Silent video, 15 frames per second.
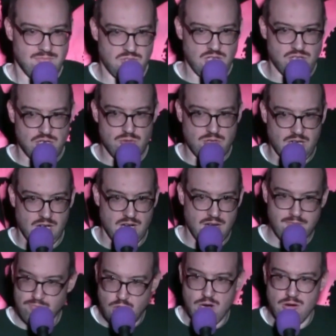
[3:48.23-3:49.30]
Did you
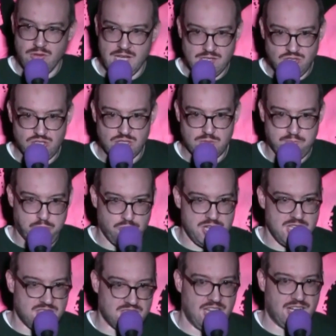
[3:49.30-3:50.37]
come? No, that's just
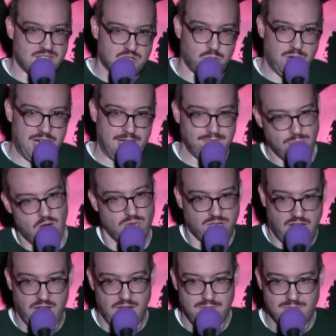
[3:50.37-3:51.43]
pre-sex sweat.
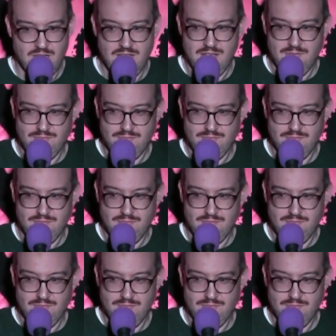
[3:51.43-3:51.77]
Okay.